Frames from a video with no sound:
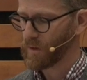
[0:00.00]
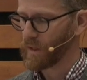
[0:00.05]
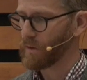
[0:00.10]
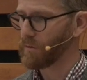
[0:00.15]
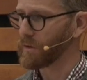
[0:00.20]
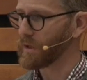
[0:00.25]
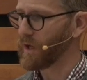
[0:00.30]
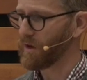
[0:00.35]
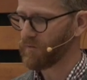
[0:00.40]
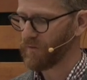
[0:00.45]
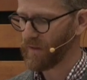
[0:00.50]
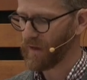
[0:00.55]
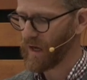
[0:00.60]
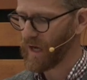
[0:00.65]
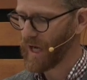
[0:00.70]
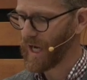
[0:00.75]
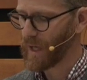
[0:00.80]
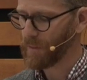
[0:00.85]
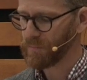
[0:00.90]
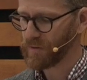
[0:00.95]
It will offer the
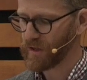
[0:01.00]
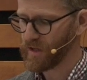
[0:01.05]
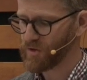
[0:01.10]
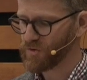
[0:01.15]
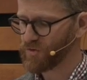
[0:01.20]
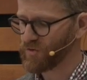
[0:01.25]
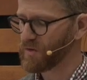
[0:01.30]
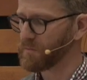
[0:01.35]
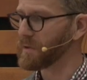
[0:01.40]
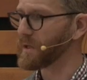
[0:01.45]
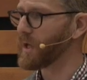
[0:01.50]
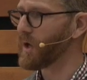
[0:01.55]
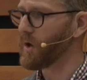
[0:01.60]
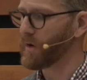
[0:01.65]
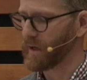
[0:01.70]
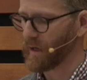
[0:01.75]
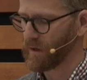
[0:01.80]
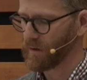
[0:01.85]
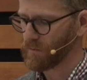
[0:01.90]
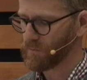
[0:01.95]
high pleasures of
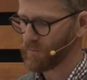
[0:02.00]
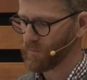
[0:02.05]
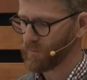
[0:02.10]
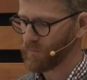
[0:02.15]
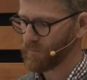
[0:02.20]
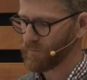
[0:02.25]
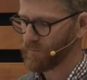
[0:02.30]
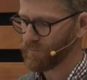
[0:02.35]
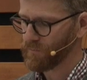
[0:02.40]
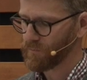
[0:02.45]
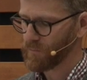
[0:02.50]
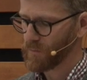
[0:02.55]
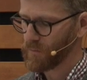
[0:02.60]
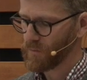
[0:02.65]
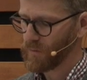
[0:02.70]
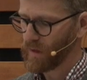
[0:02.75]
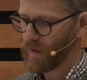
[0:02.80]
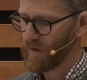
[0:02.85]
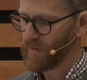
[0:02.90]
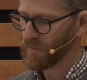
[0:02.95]
belonging
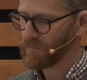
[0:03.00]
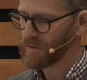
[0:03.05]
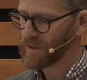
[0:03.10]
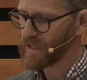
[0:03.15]
and the